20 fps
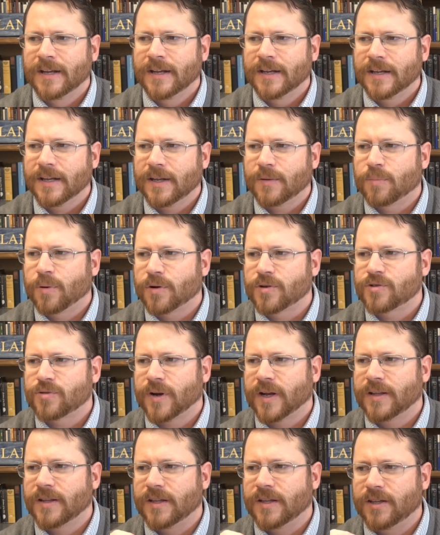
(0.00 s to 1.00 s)
He
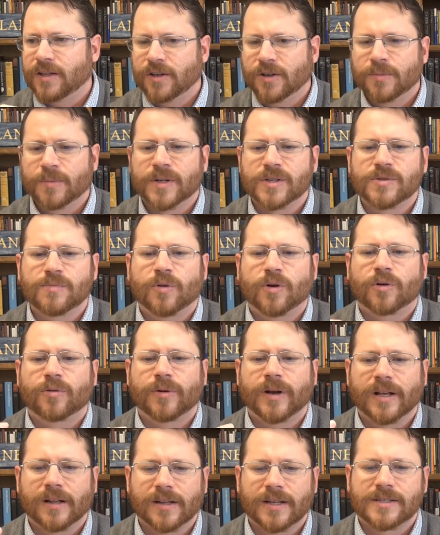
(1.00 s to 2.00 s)
portrayed the humans more
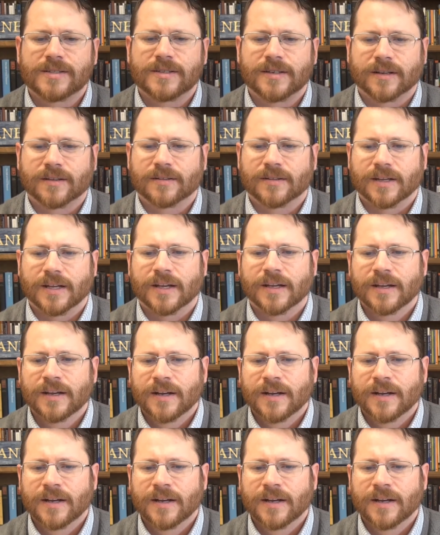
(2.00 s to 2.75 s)
realistically.